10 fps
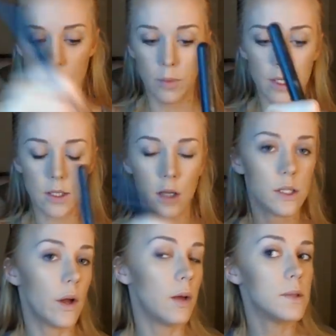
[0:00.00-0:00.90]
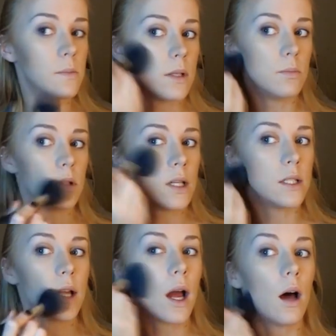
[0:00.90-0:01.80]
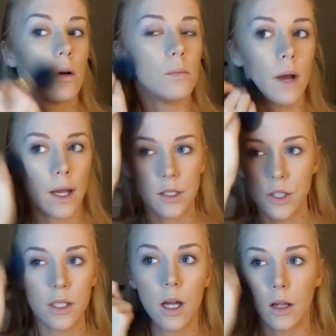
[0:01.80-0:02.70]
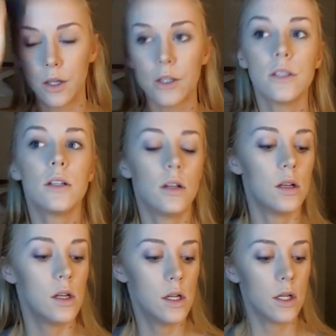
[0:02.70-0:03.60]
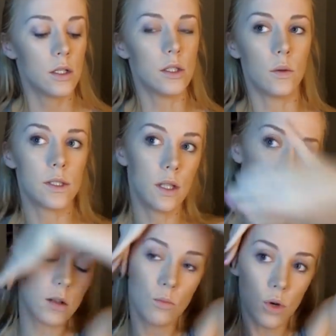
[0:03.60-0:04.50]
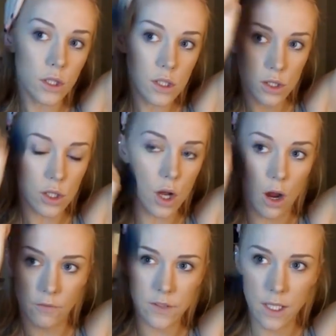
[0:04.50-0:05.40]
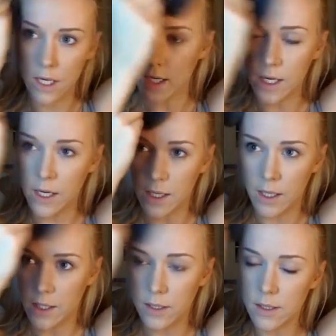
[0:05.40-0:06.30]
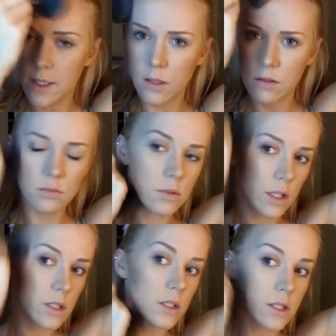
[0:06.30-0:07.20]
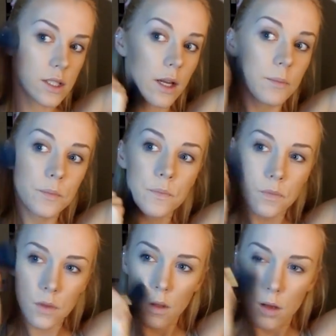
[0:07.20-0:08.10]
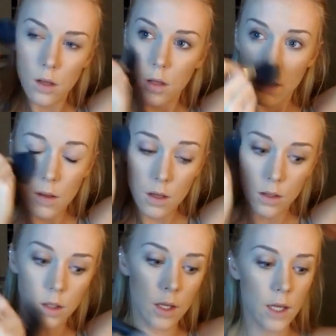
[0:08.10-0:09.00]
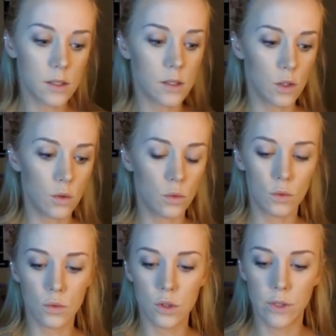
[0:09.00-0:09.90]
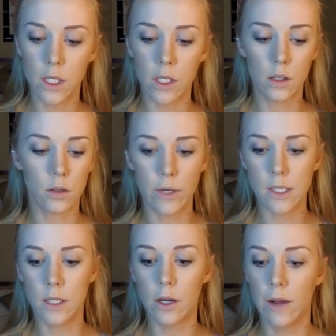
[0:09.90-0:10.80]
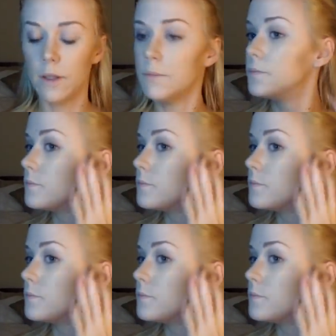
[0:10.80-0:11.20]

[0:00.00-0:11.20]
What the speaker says: but this also helps me blend out my cheek colors so it's more soft and subtle, I guess you could say, and not so streaky or crazy or heavy.